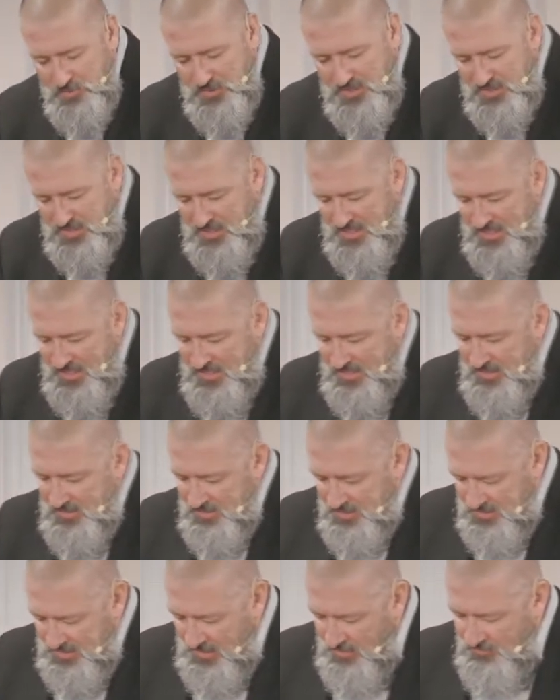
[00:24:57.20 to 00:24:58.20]
we
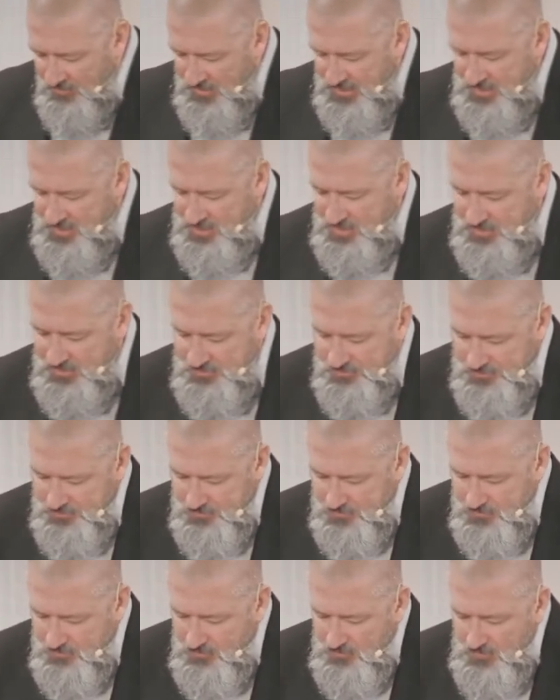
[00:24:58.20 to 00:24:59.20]
see salvation.
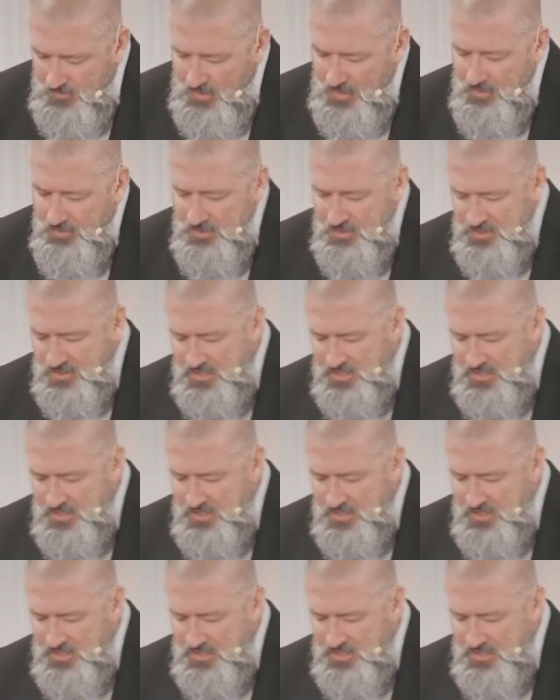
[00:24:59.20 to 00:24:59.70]
The